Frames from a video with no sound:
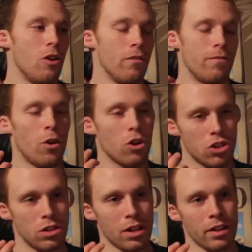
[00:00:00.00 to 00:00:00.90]

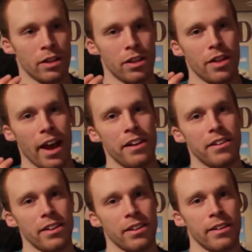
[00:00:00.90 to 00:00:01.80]
unfortunately the
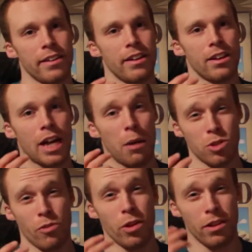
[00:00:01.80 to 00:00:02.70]
ending
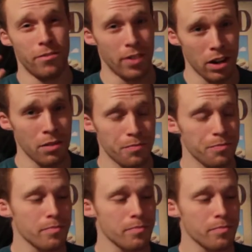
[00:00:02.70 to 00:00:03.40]
caps off with a filler,